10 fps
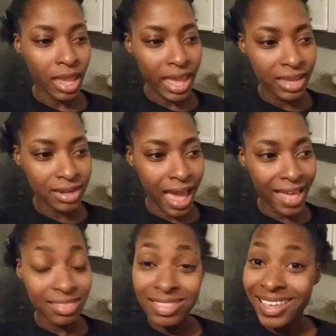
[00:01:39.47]
And
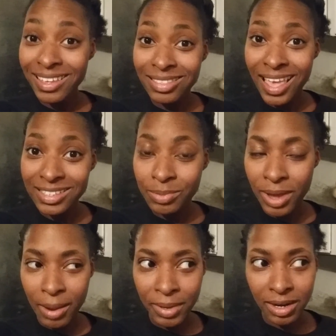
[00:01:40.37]
I think that's
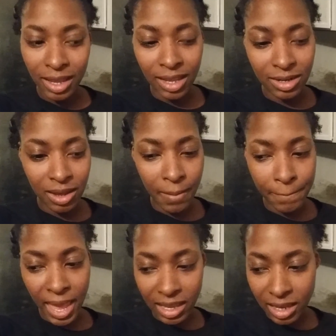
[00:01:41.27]
what I'm gonna end up
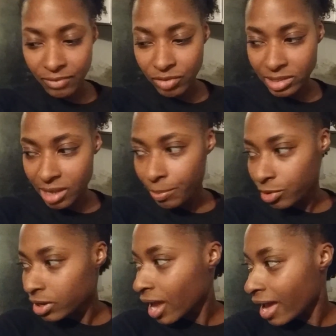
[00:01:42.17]
making for supper
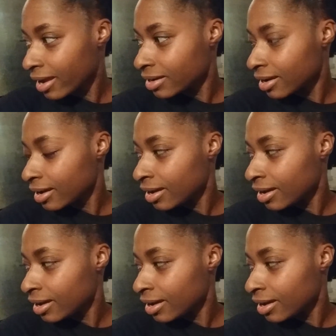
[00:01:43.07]
tonight.